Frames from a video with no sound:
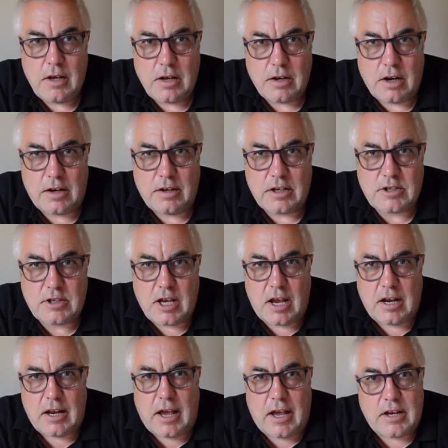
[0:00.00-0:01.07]
And in this day
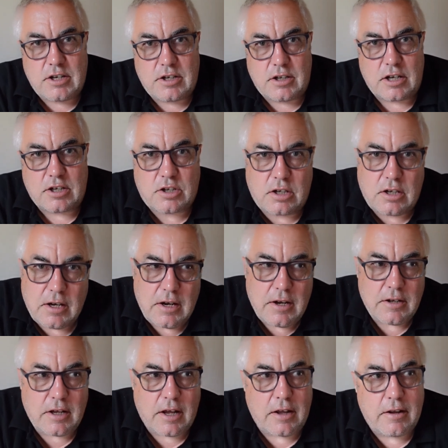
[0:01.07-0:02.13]
and age, this
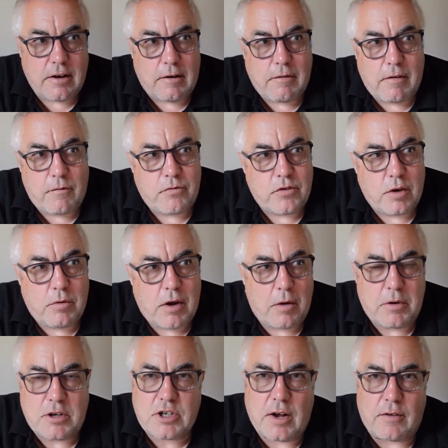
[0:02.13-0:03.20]
the, the, way
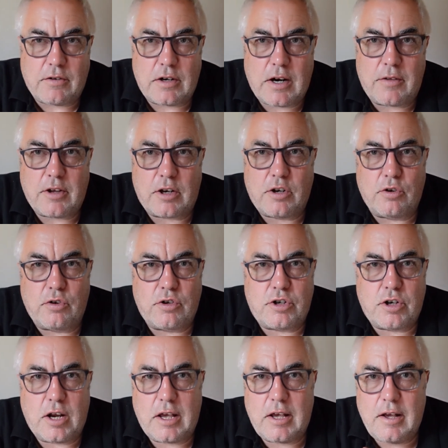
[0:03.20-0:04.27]
we travel around the
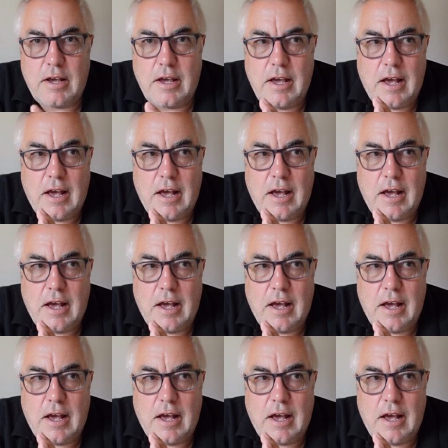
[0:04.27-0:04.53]
country,